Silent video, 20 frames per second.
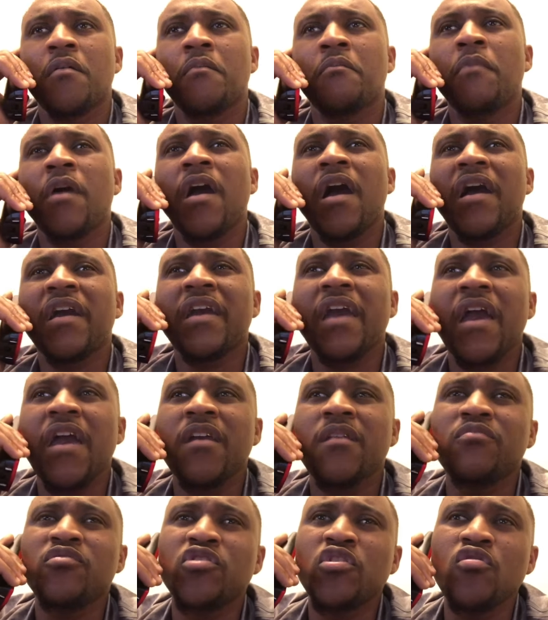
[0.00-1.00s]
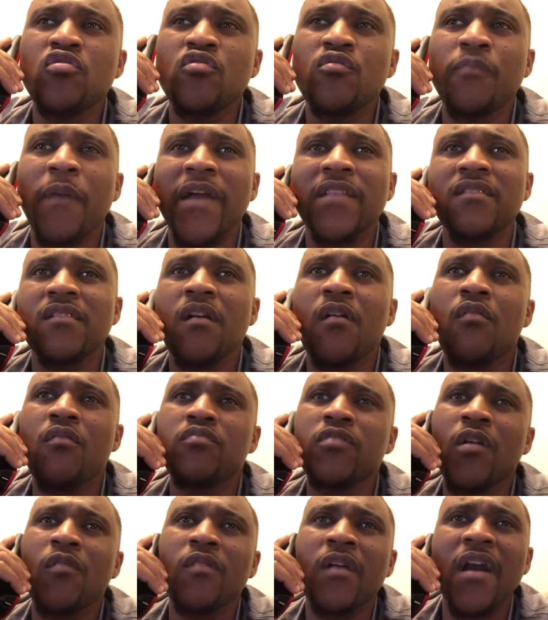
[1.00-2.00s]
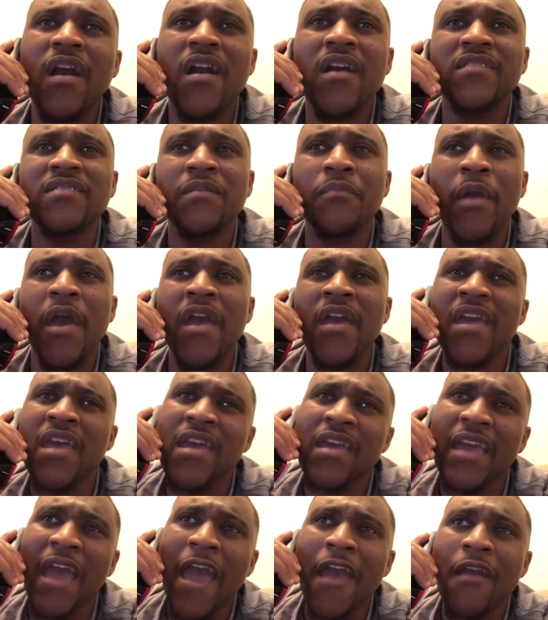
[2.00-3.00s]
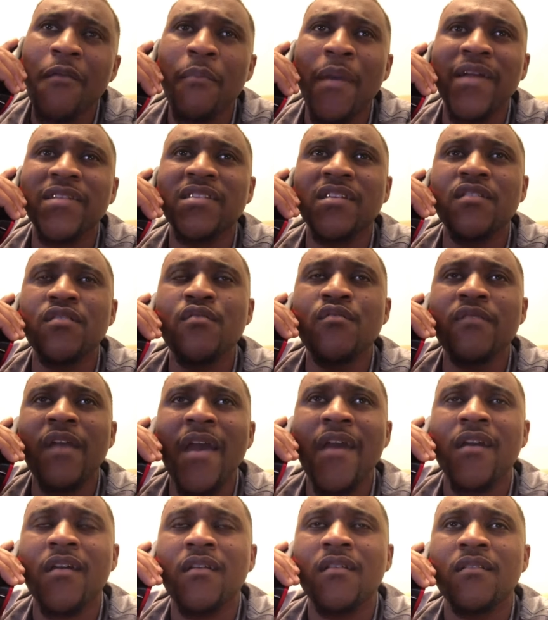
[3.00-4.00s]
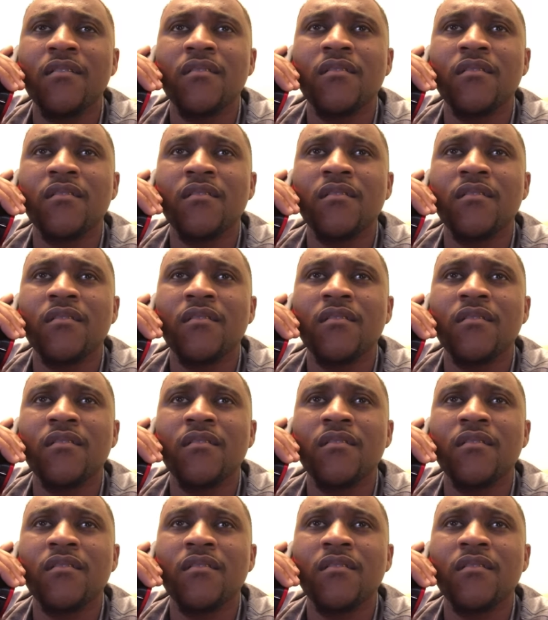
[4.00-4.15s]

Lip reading: Man, I gave them shoes back to your cousin, man. He ain't gave them back to you yet.